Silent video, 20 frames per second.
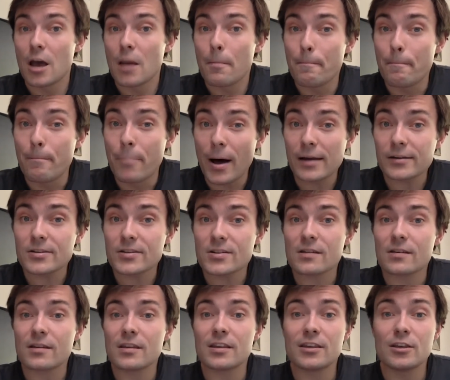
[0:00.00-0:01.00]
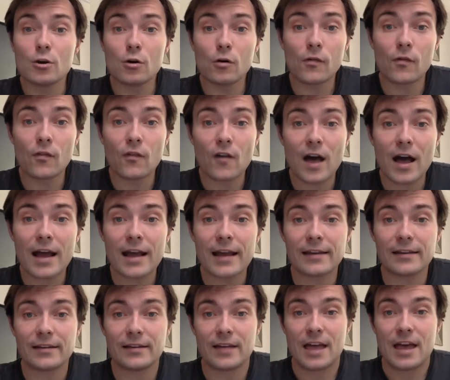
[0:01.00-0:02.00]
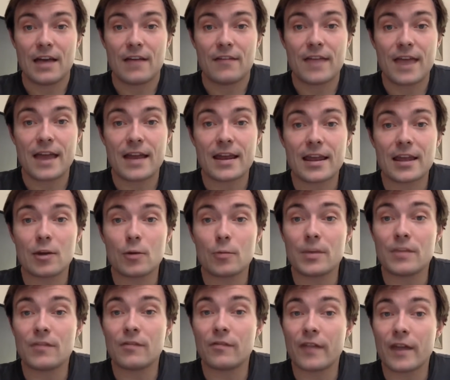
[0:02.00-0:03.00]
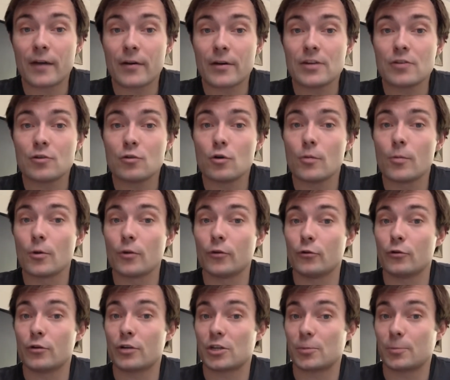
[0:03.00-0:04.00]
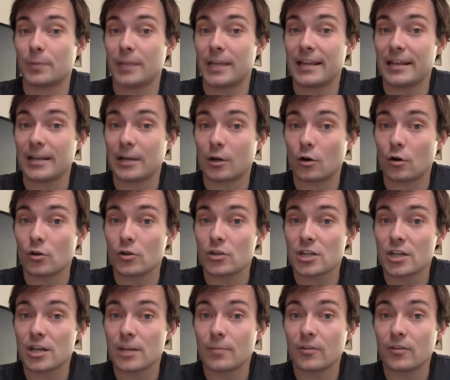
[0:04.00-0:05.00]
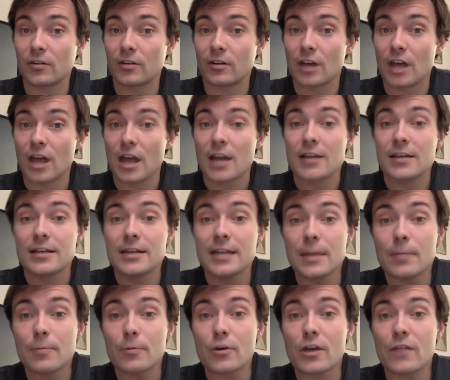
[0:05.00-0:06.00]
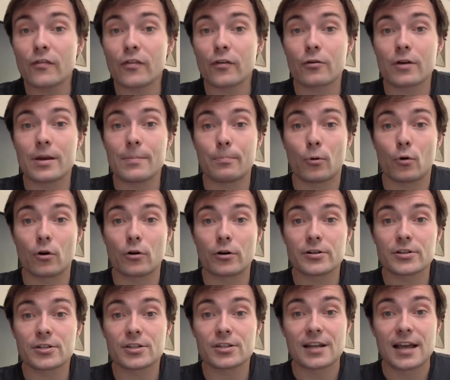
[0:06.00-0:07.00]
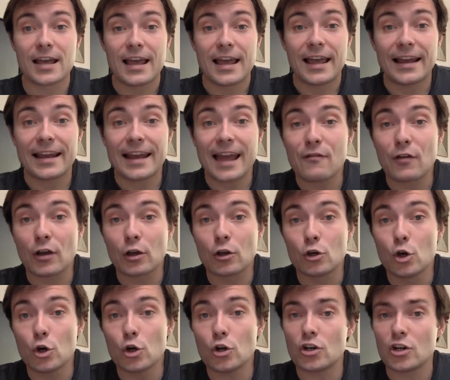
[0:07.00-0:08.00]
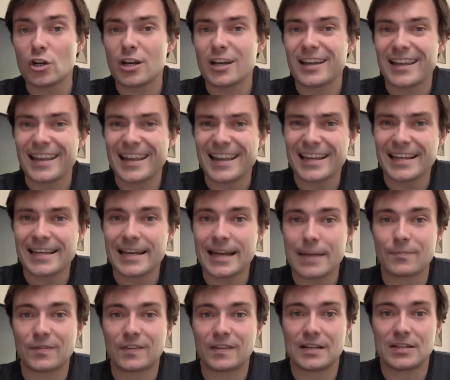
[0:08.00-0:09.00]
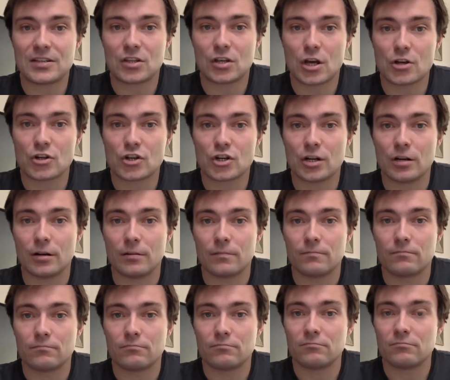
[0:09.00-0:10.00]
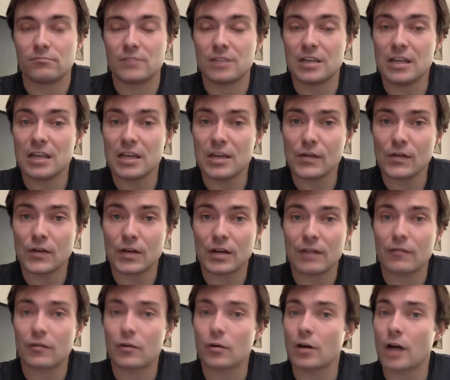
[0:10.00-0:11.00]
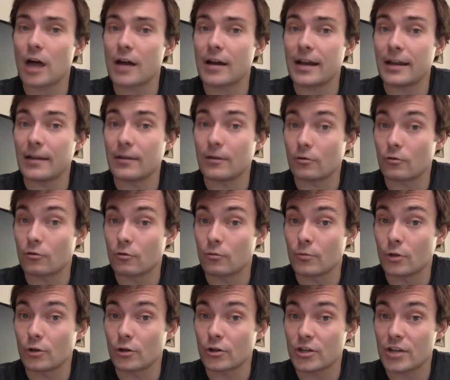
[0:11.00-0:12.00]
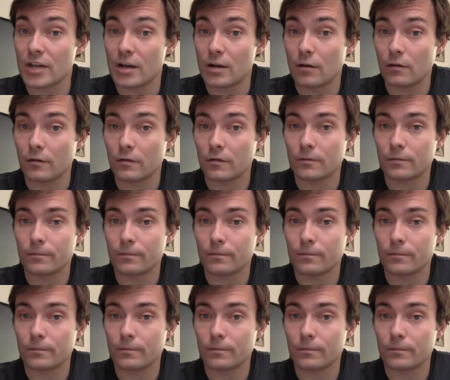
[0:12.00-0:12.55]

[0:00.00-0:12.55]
But you'll find that it'll be very doable to explain the concept, debrief the reports, and have a good, in-depth discussion, even if you're not in the room yourself.